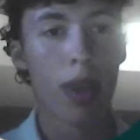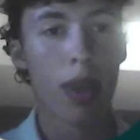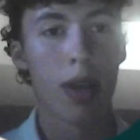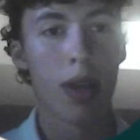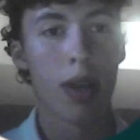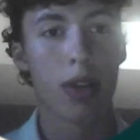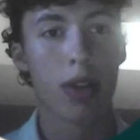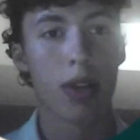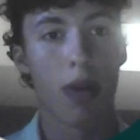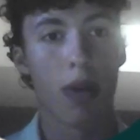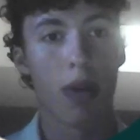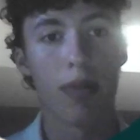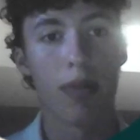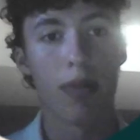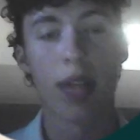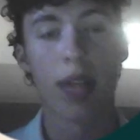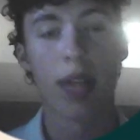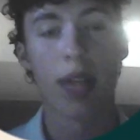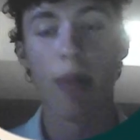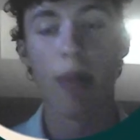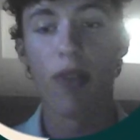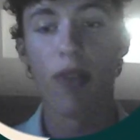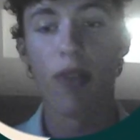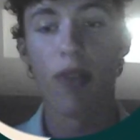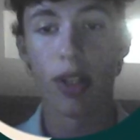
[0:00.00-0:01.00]
So
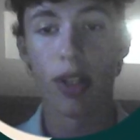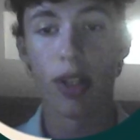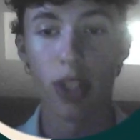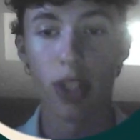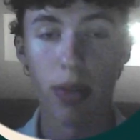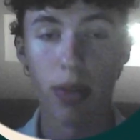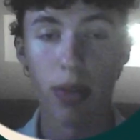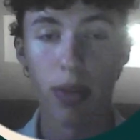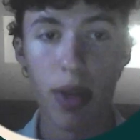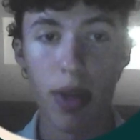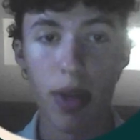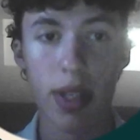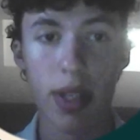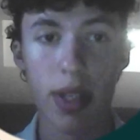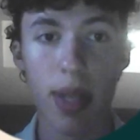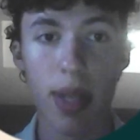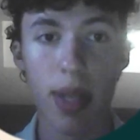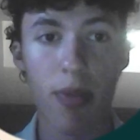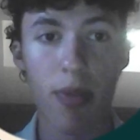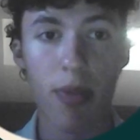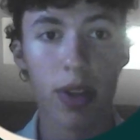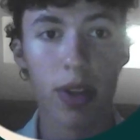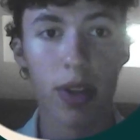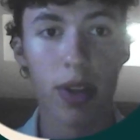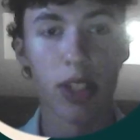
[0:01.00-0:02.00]
stem function. What is stem
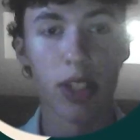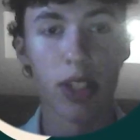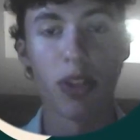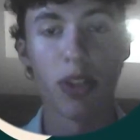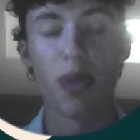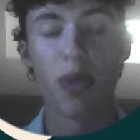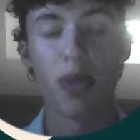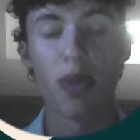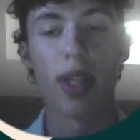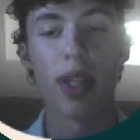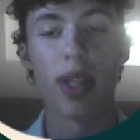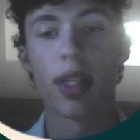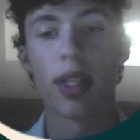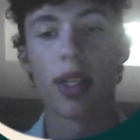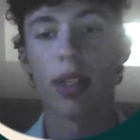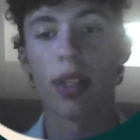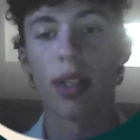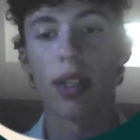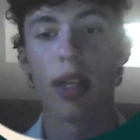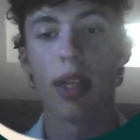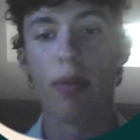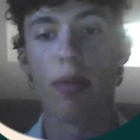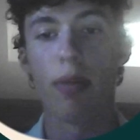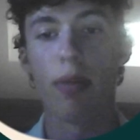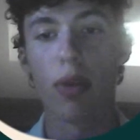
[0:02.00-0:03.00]
function? It's
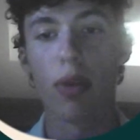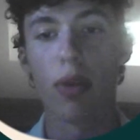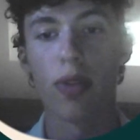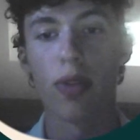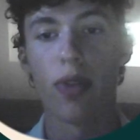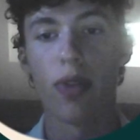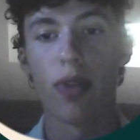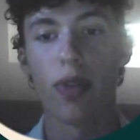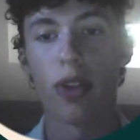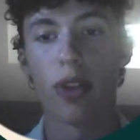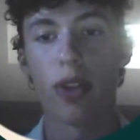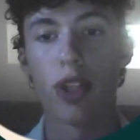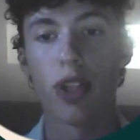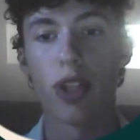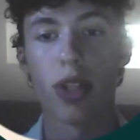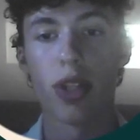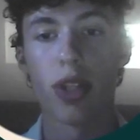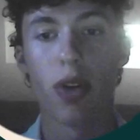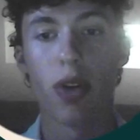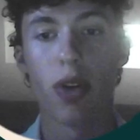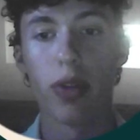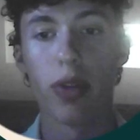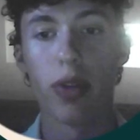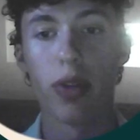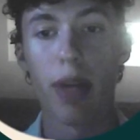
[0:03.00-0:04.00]
basically most of its function is to
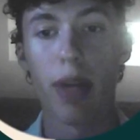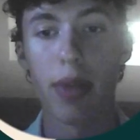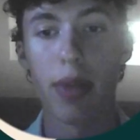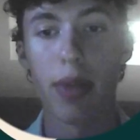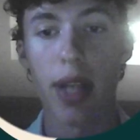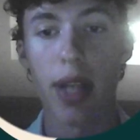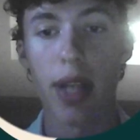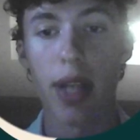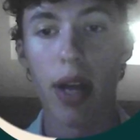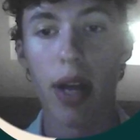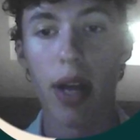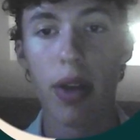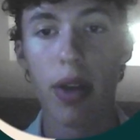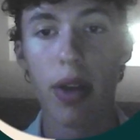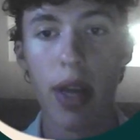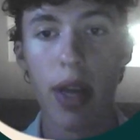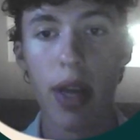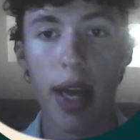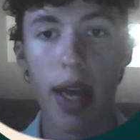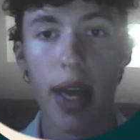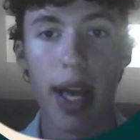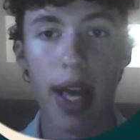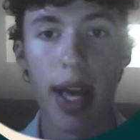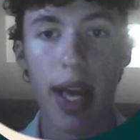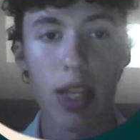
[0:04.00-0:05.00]
hold up a cell
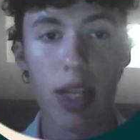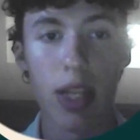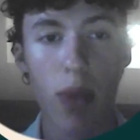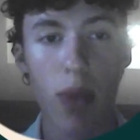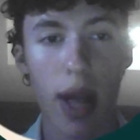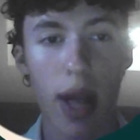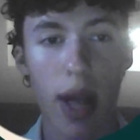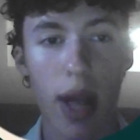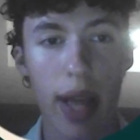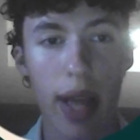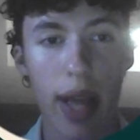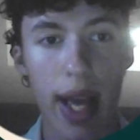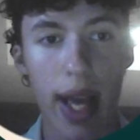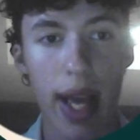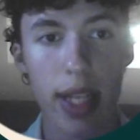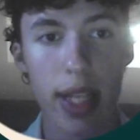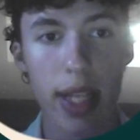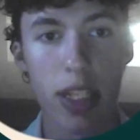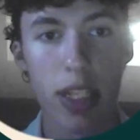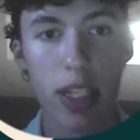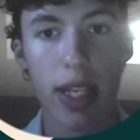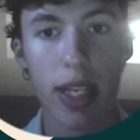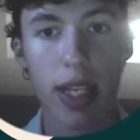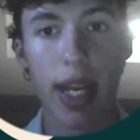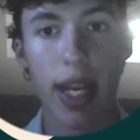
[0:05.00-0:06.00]
as well
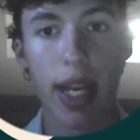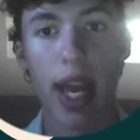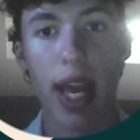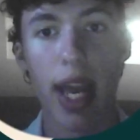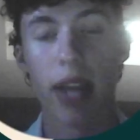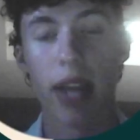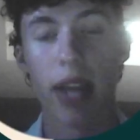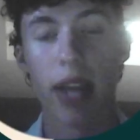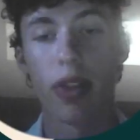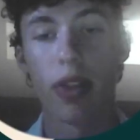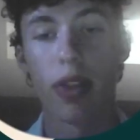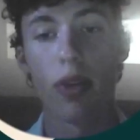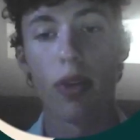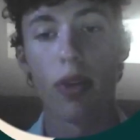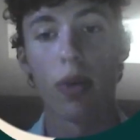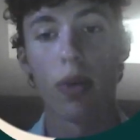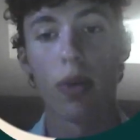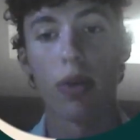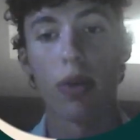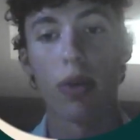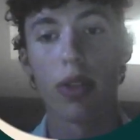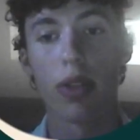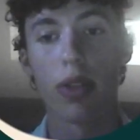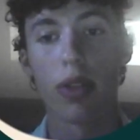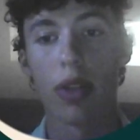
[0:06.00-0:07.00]
as connect the
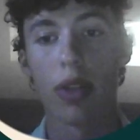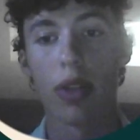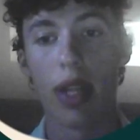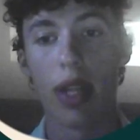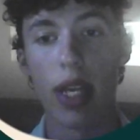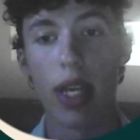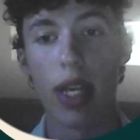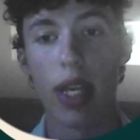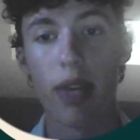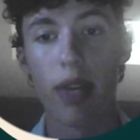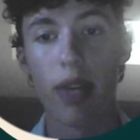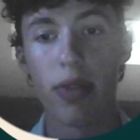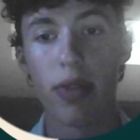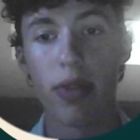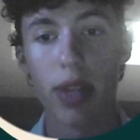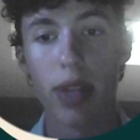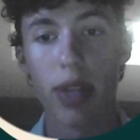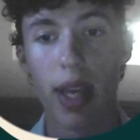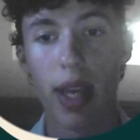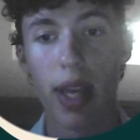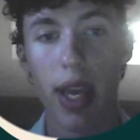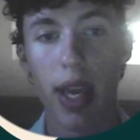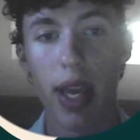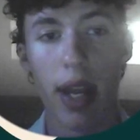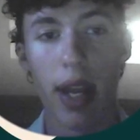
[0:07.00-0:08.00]
roots to the leaves
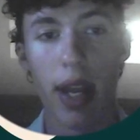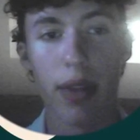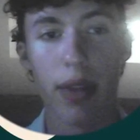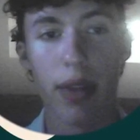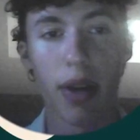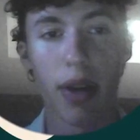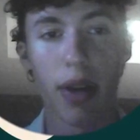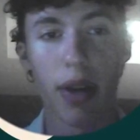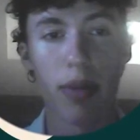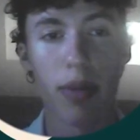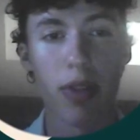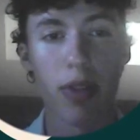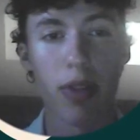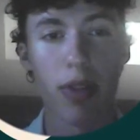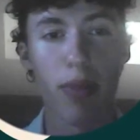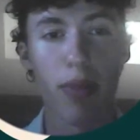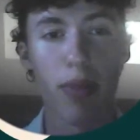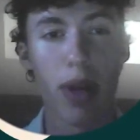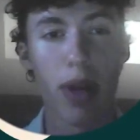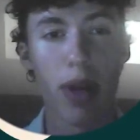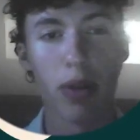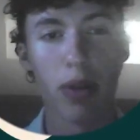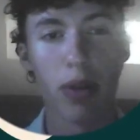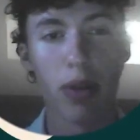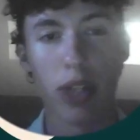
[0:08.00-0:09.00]
in terms of
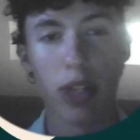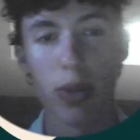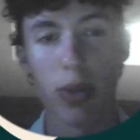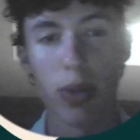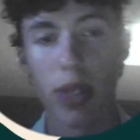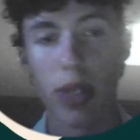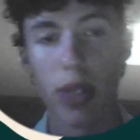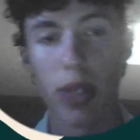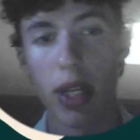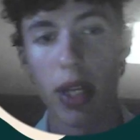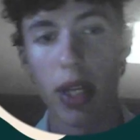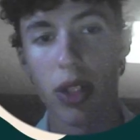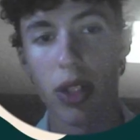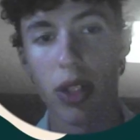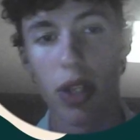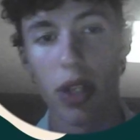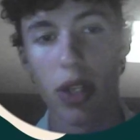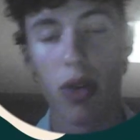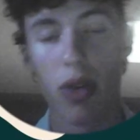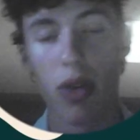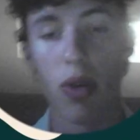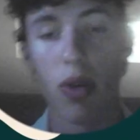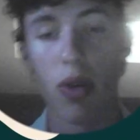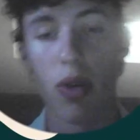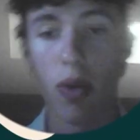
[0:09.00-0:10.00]
mineral transportation
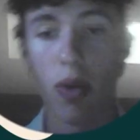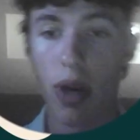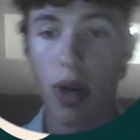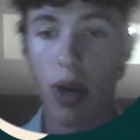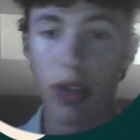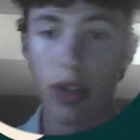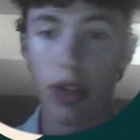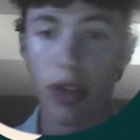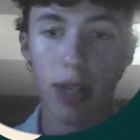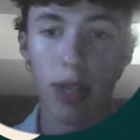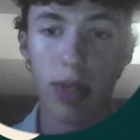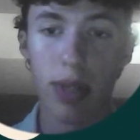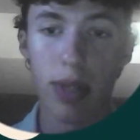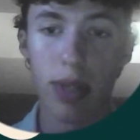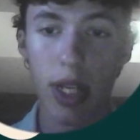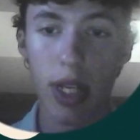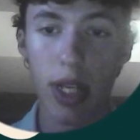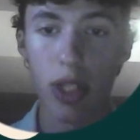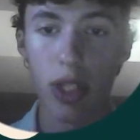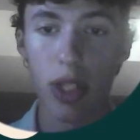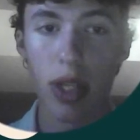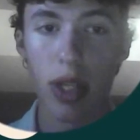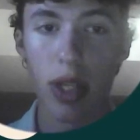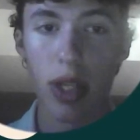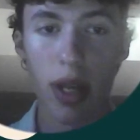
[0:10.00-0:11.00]
or water
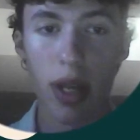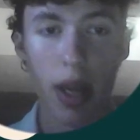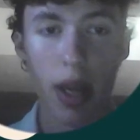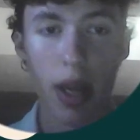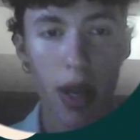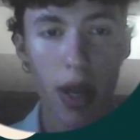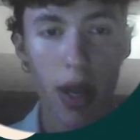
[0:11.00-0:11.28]
transportation.